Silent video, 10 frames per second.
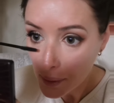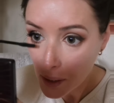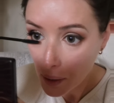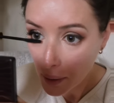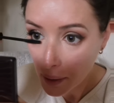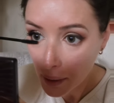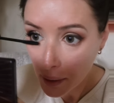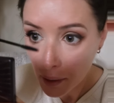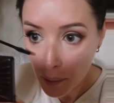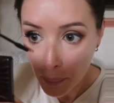Tiny
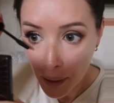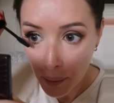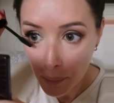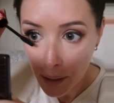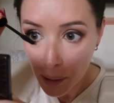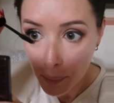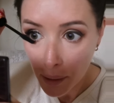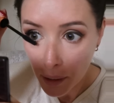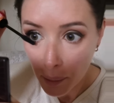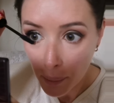little on the little
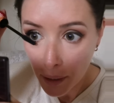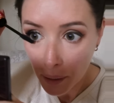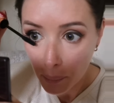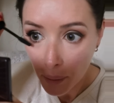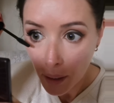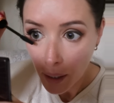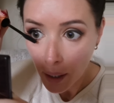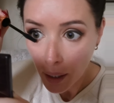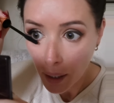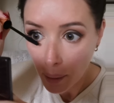bit on the bottom,
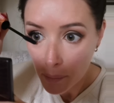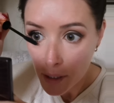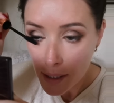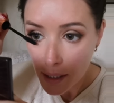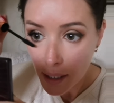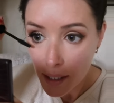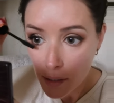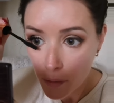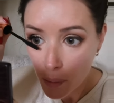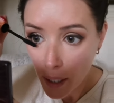just in
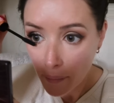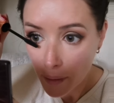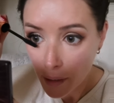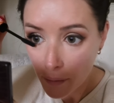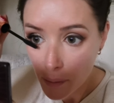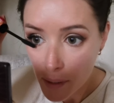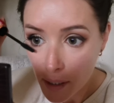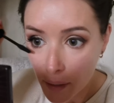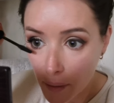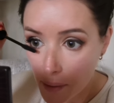case if you have any few
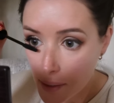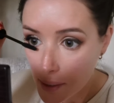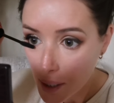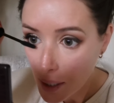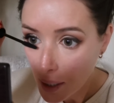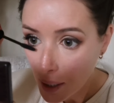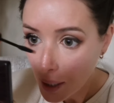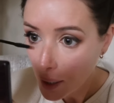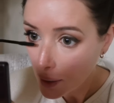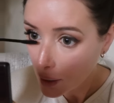tears
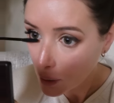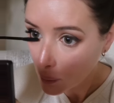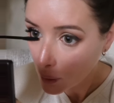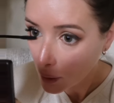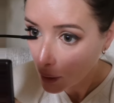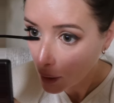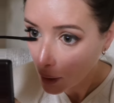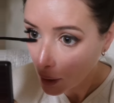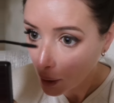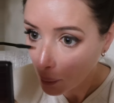that you
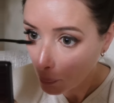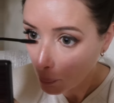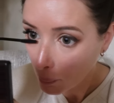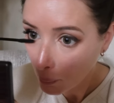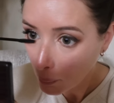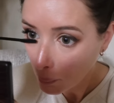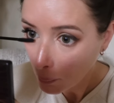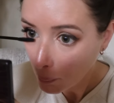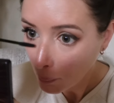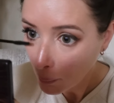can
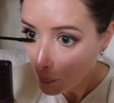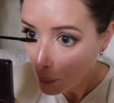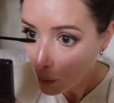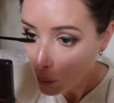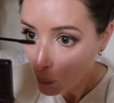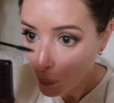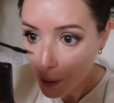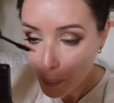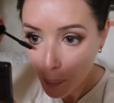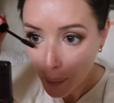
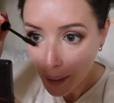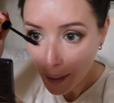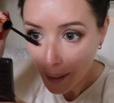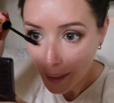wipe away